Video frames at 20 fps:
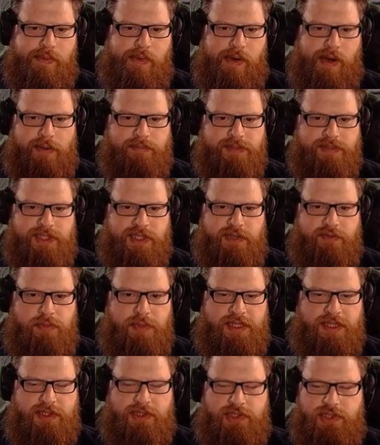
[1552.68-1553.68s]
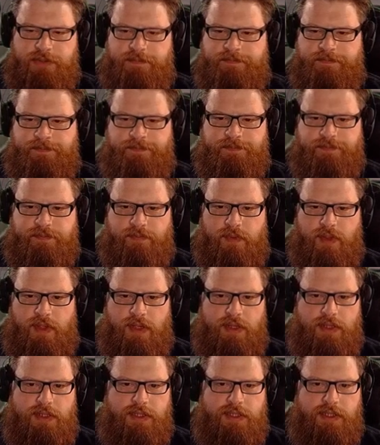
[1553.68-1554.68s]
Son of a bitch.
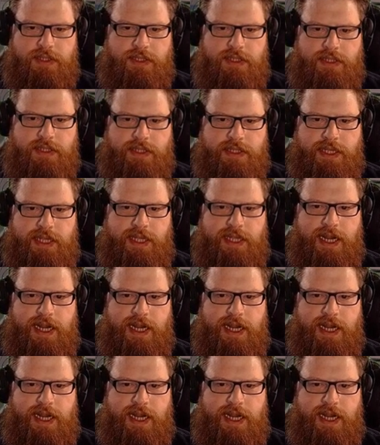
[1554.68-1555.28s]
Get